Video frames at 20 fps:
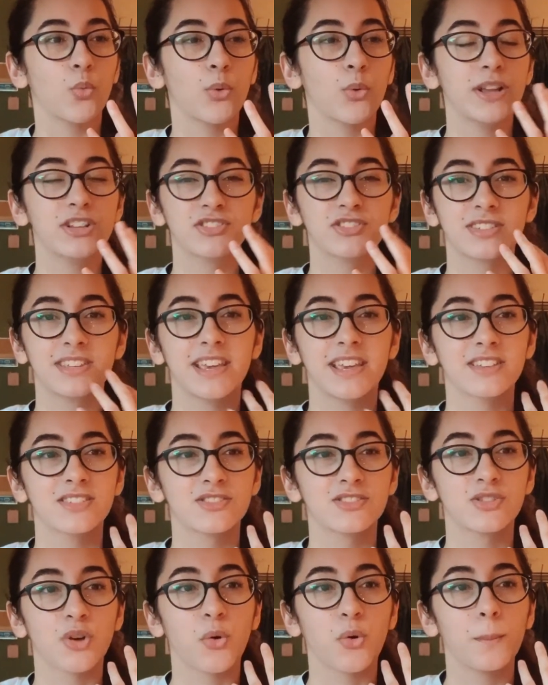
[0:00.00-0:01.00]
We just get
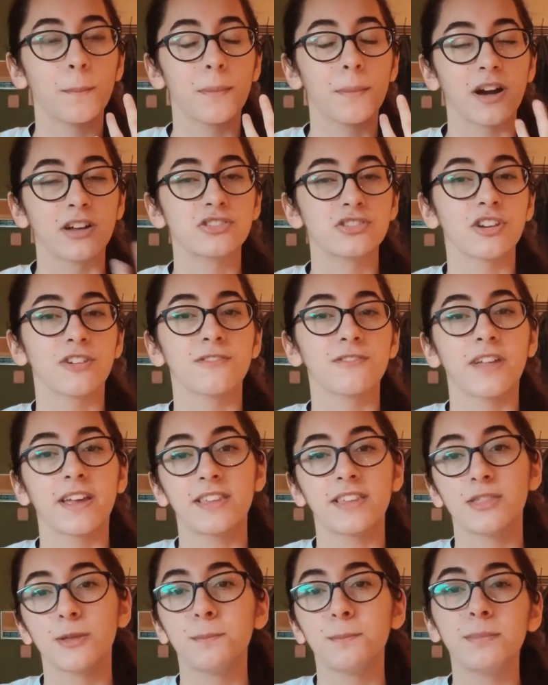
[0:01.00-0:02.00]
so much of
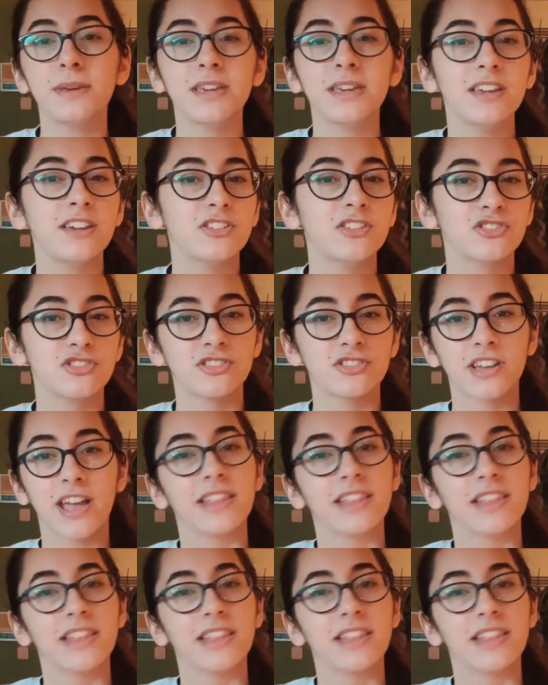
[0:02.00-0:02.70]
like the beach